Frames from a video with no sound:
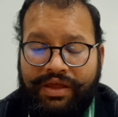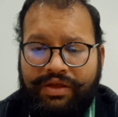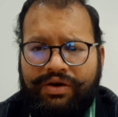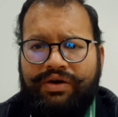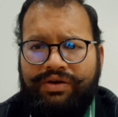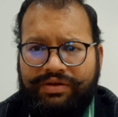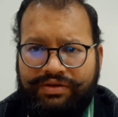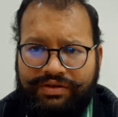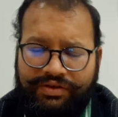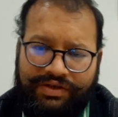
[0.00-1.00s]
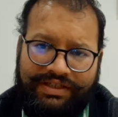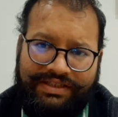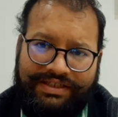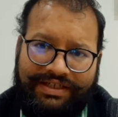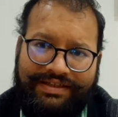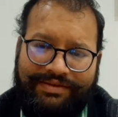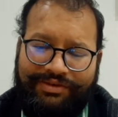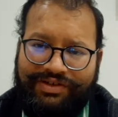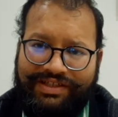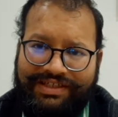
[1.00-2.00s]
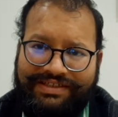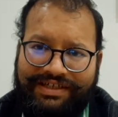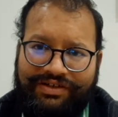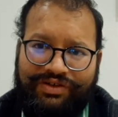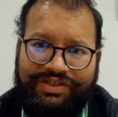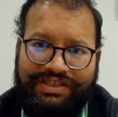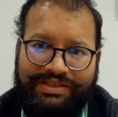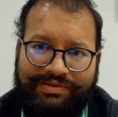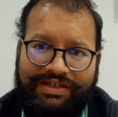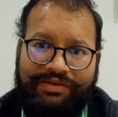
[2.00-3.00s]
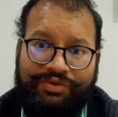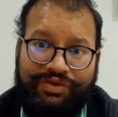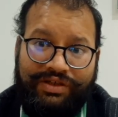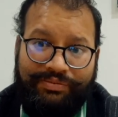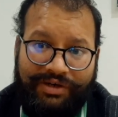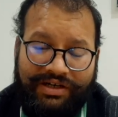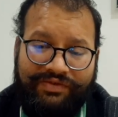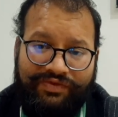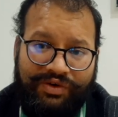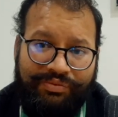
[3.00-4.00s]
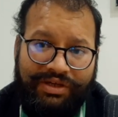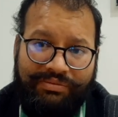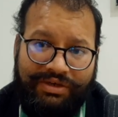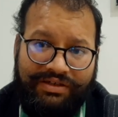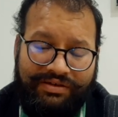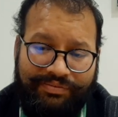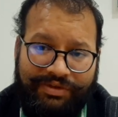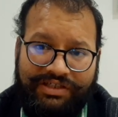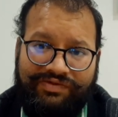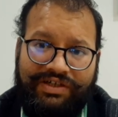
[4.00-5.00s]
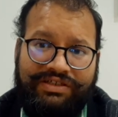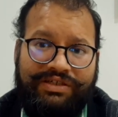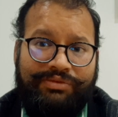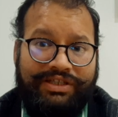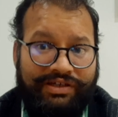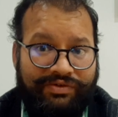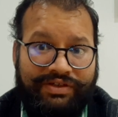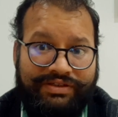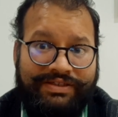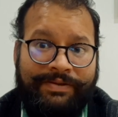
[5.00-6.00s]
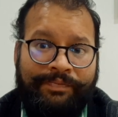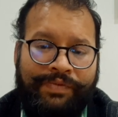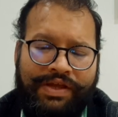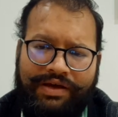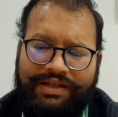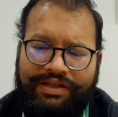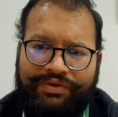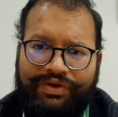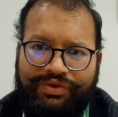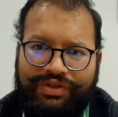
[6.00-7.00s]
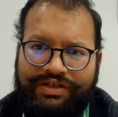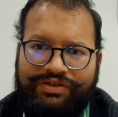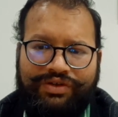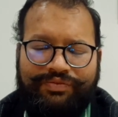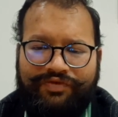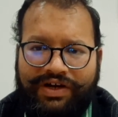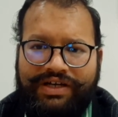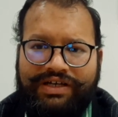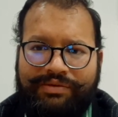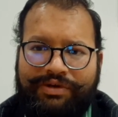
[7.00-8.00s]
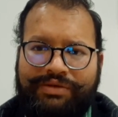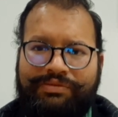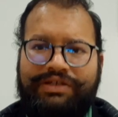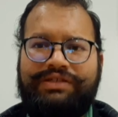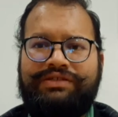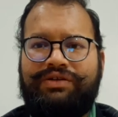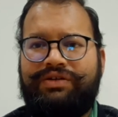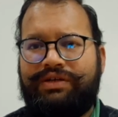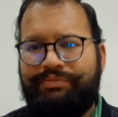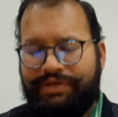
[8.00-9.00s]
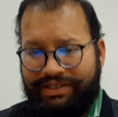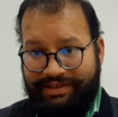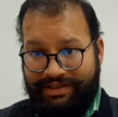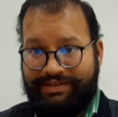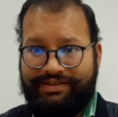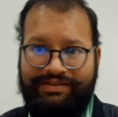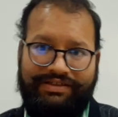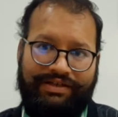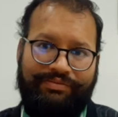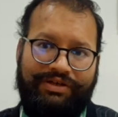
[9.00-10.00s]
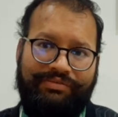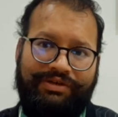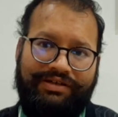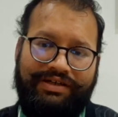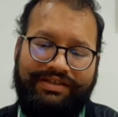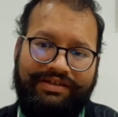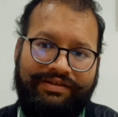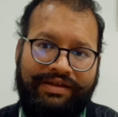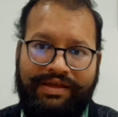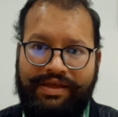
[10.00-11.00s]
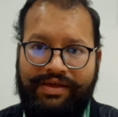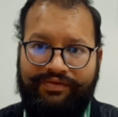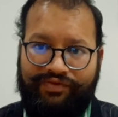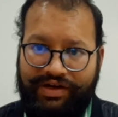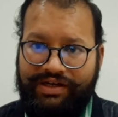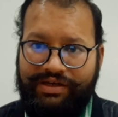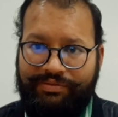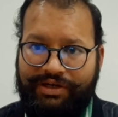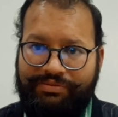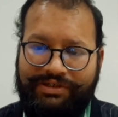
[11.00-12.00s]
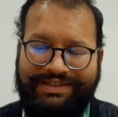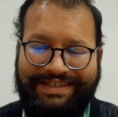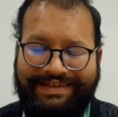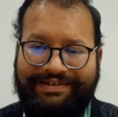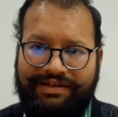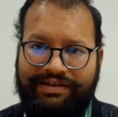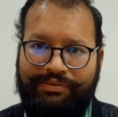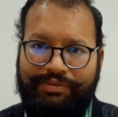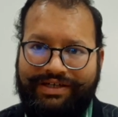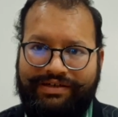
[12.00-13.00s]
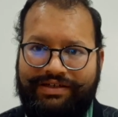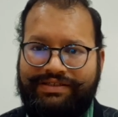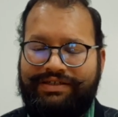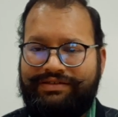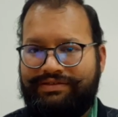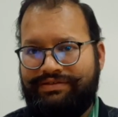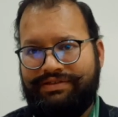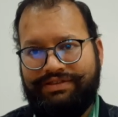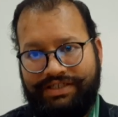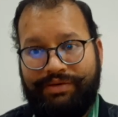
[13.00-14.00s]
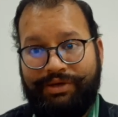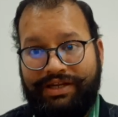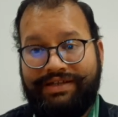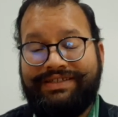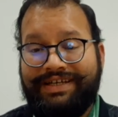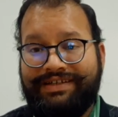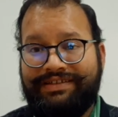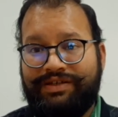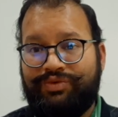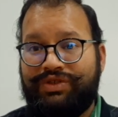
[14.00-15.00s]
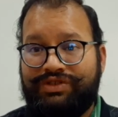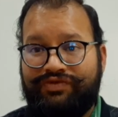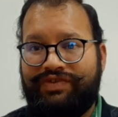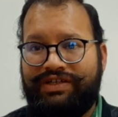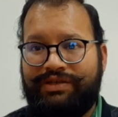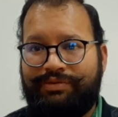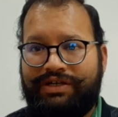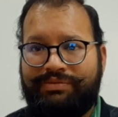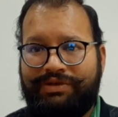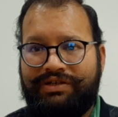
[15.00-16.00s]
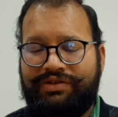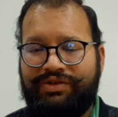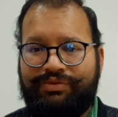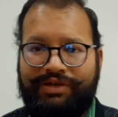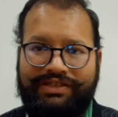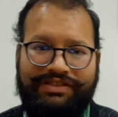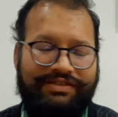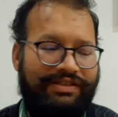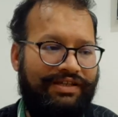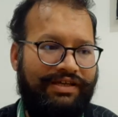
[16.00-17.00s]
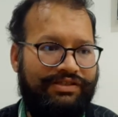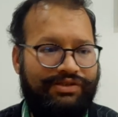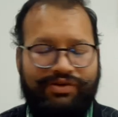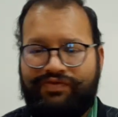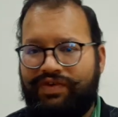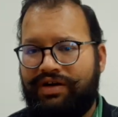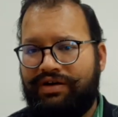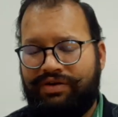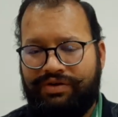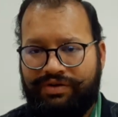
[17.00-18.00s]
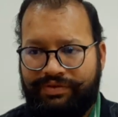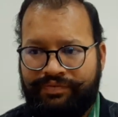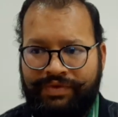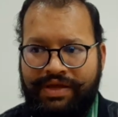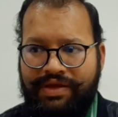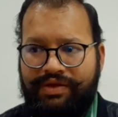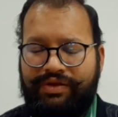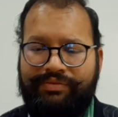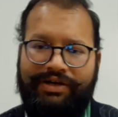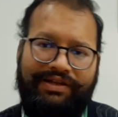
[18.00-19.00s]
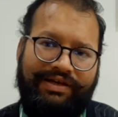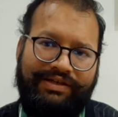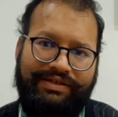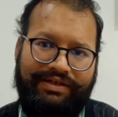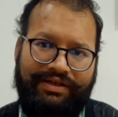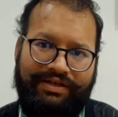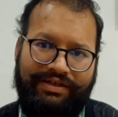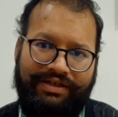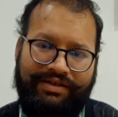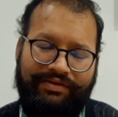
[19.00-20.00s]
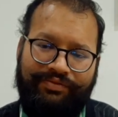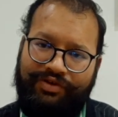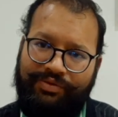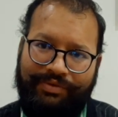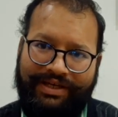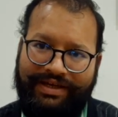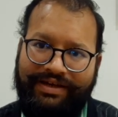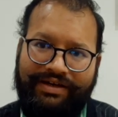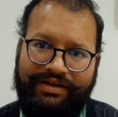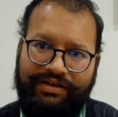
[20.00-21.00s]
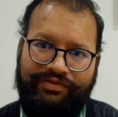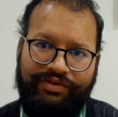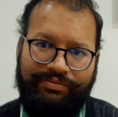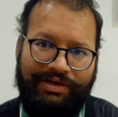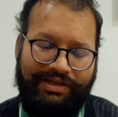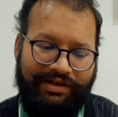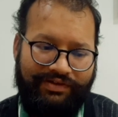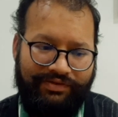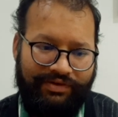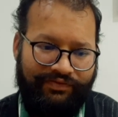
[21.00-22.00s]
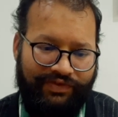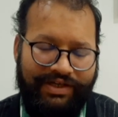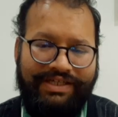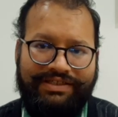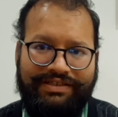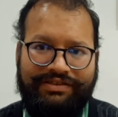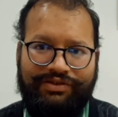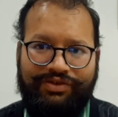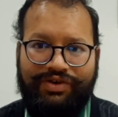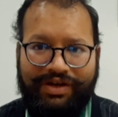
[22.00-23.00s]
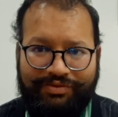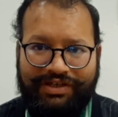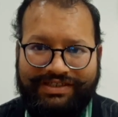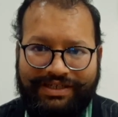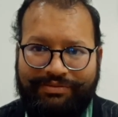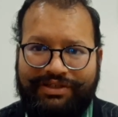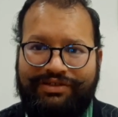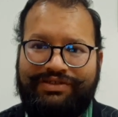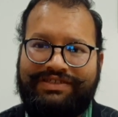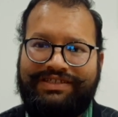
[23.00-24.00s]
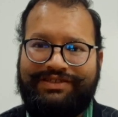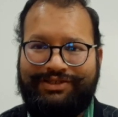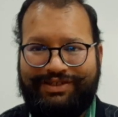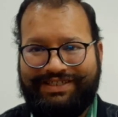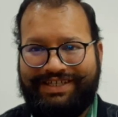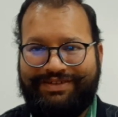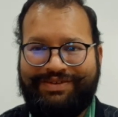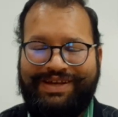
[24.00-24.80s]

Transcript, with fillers: Or you can tell them, okay, these are not satisfied up to the mark for me, but please find some other ones, and they will do that. So finding apartment is not a big task in Japan, but I think finding apartment is literally a big task in Germany. And second thing, once you find apartment and you buy like sofa, or you buy like from IKEA, if you buy like furniture, so you have to assemble those things yourself.